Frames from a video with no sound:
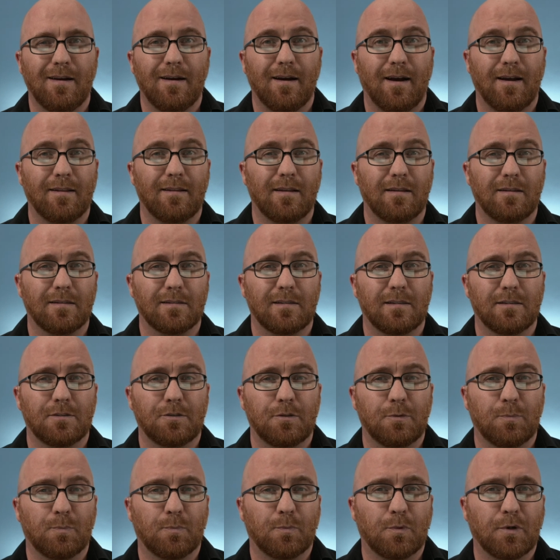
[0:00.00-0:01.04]
I think this gets
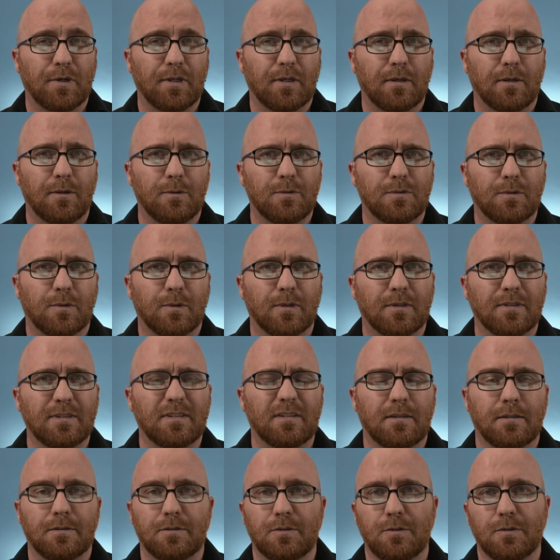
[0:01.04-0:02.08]
you pretty close, or at least
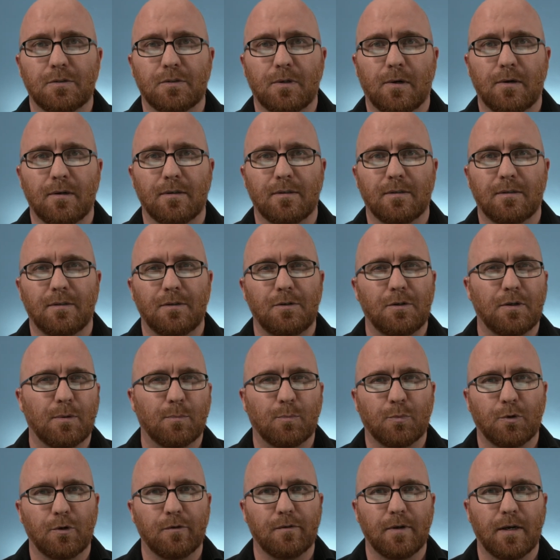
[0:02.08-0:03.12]
gets you started until you can
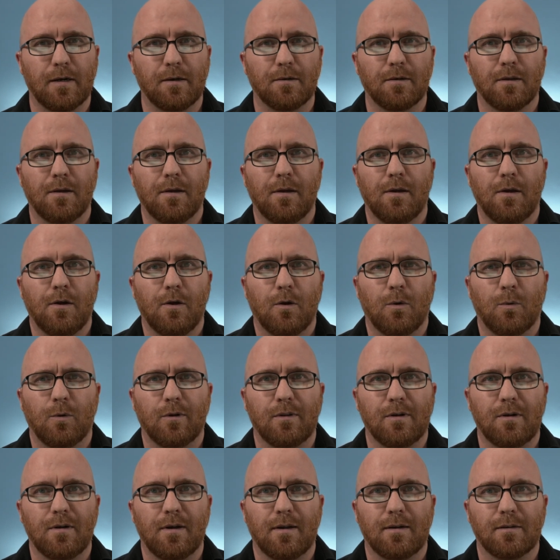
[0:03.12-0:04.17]
prove out
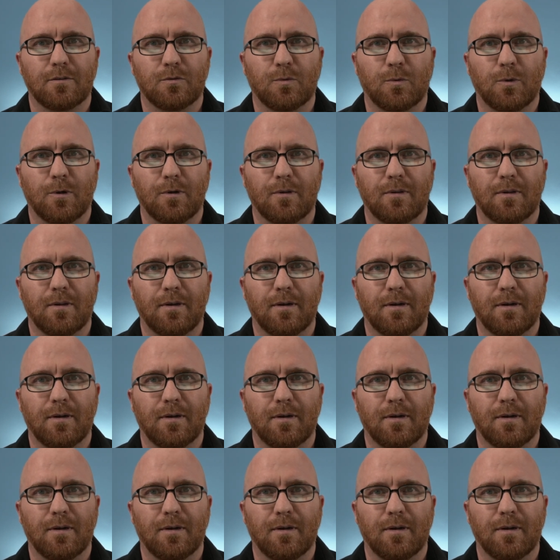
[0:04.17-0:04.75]
whether or not it's worth